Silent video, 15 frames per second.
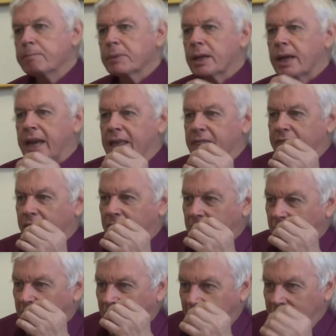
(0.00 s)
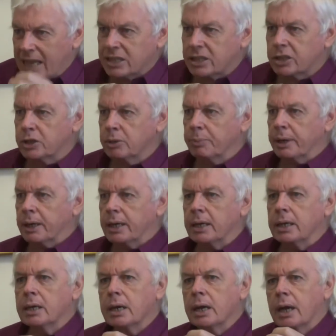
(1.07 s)
There has to
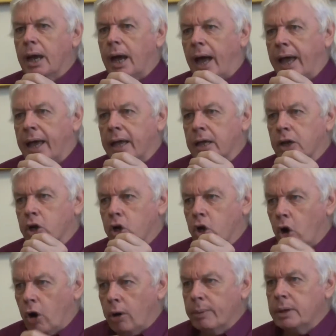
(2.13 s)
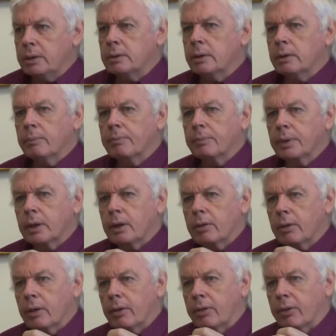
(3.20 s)
be a common
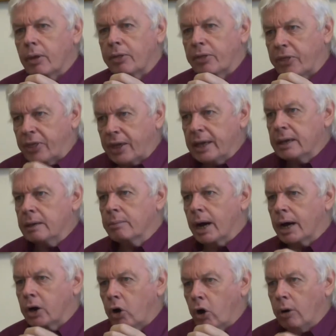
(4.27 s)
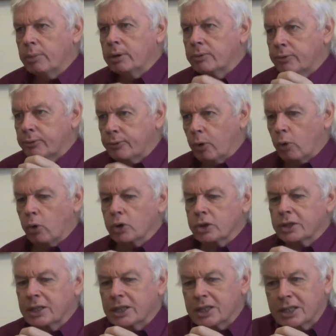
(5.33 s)
theme, a common force
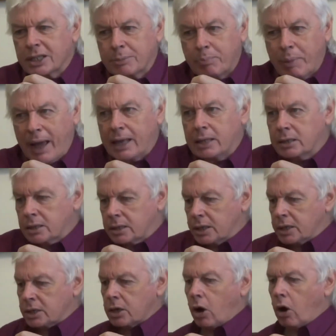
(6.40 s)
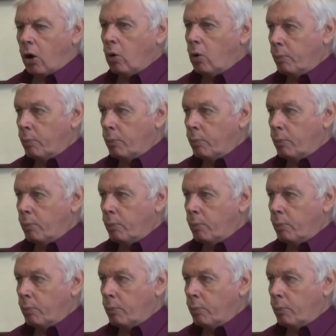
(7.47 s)
that spans this whole